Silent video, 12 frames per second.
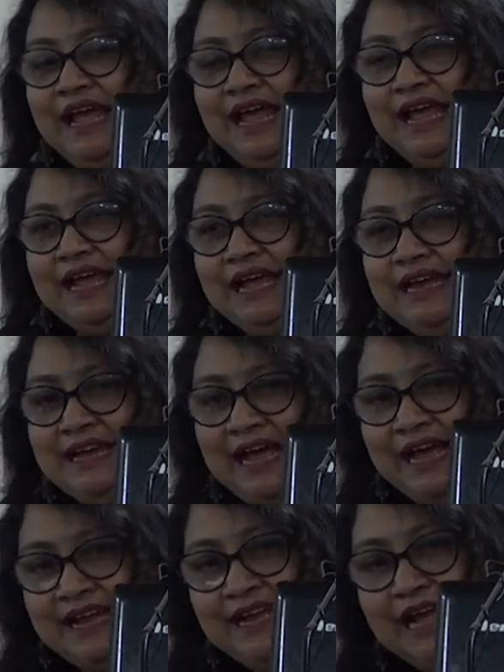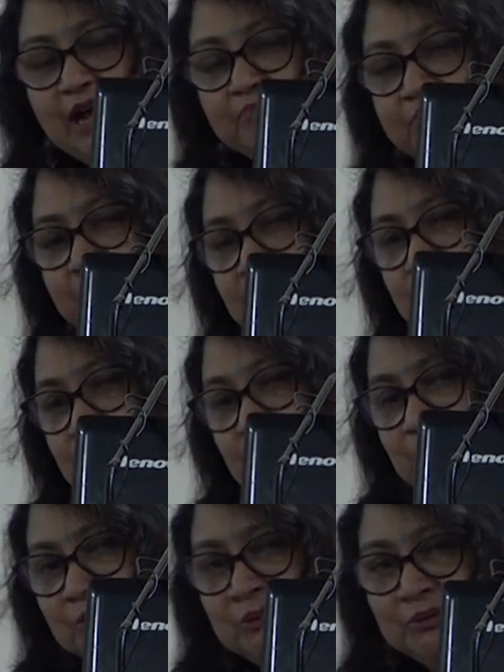And I happen
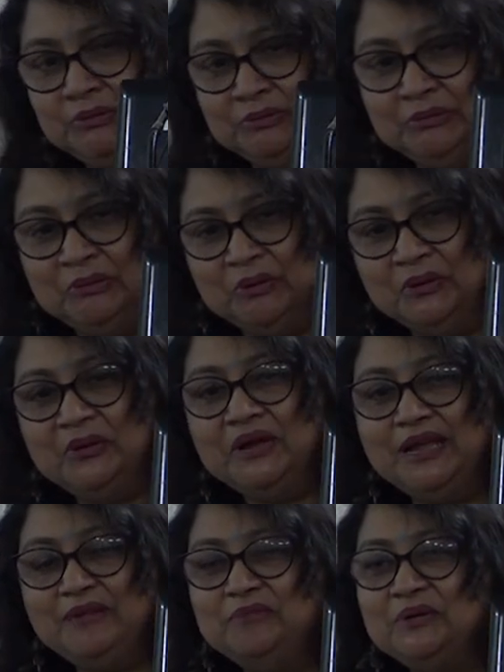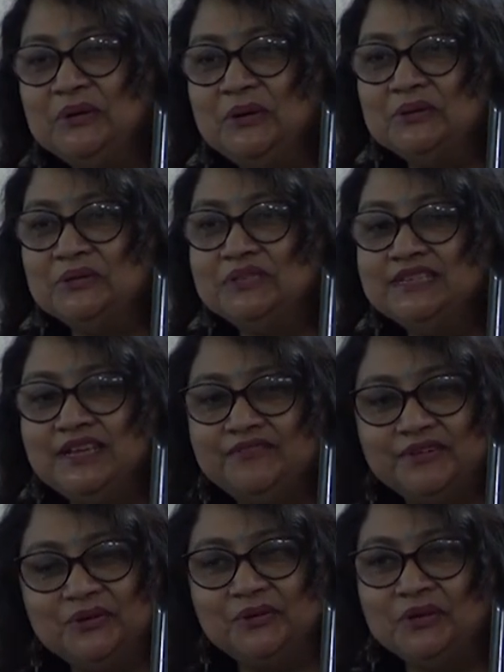to know him because on
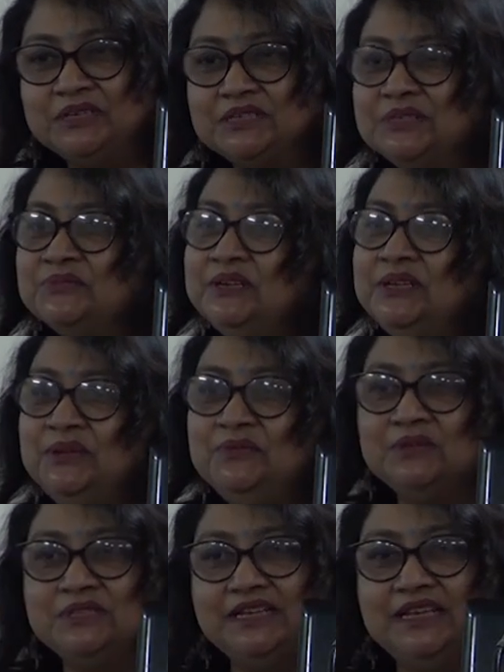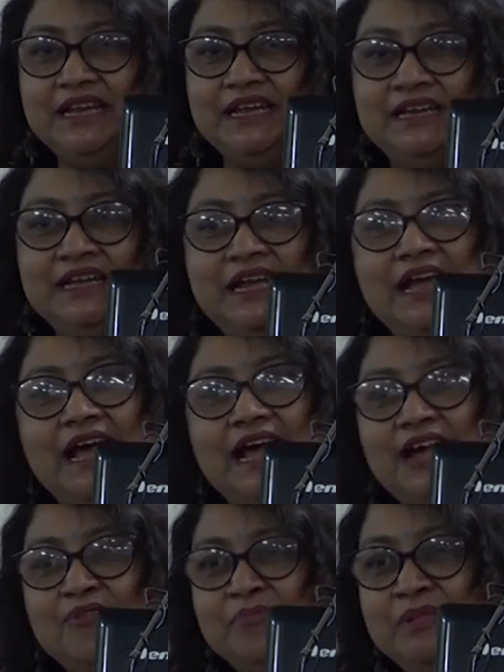several occasions when he was the head
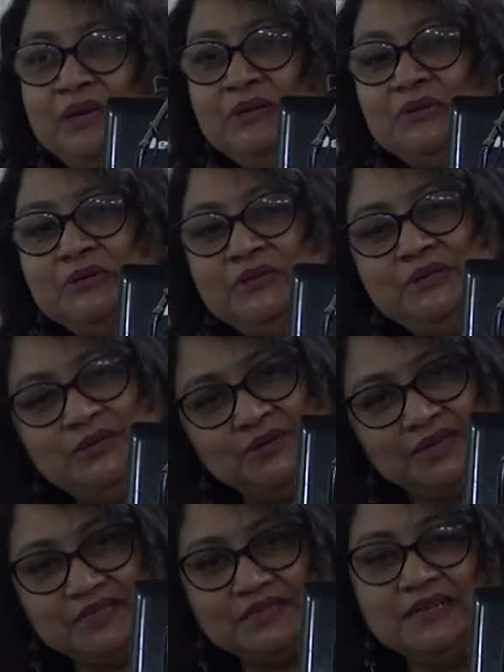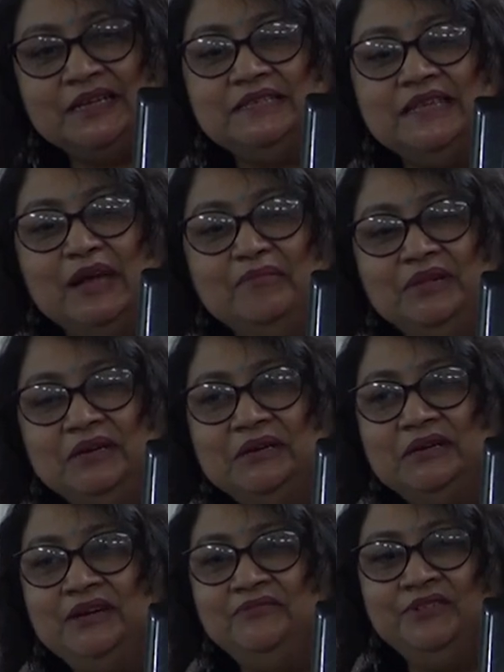I have been to DU as an
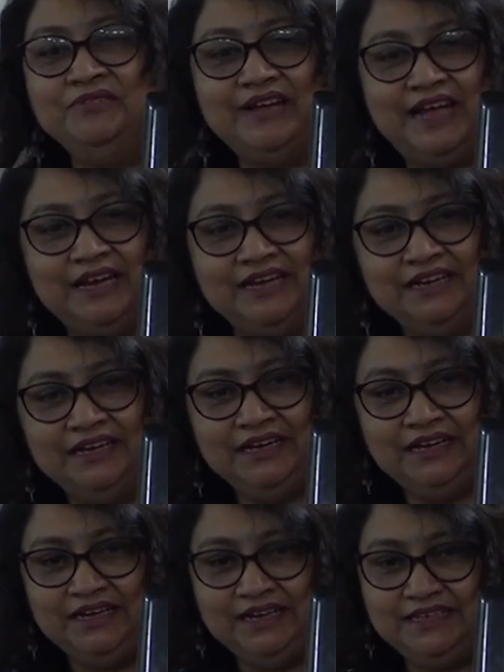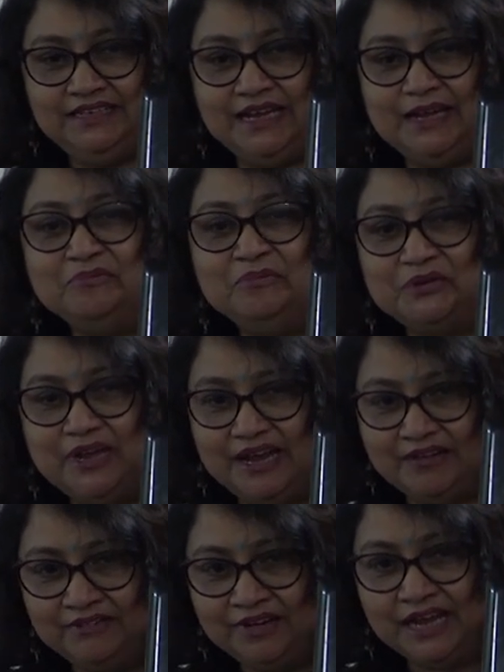examiner and we've had time to
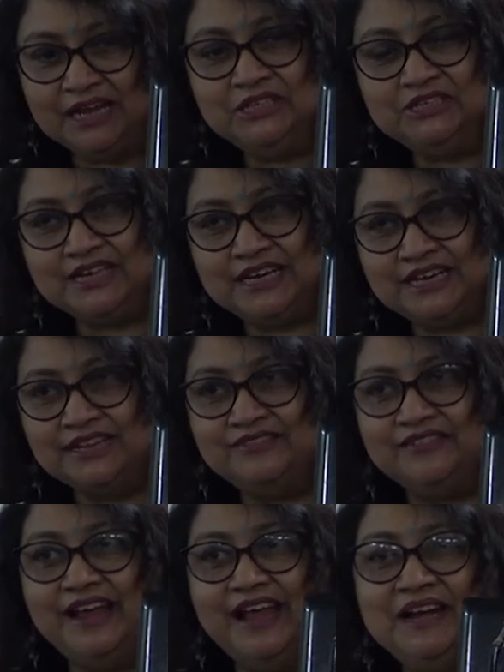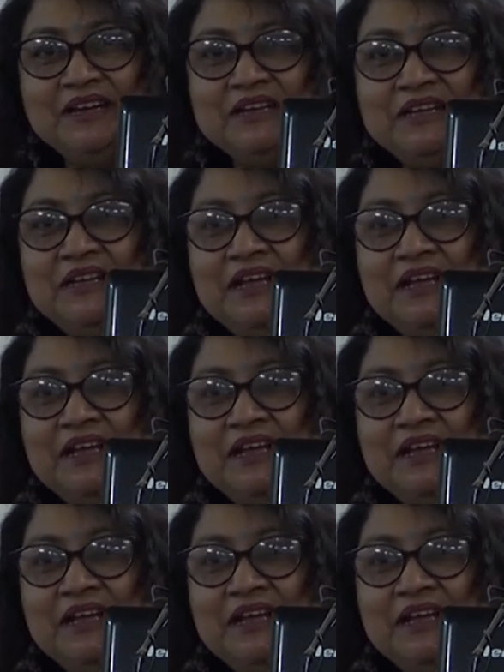have lunch and interact.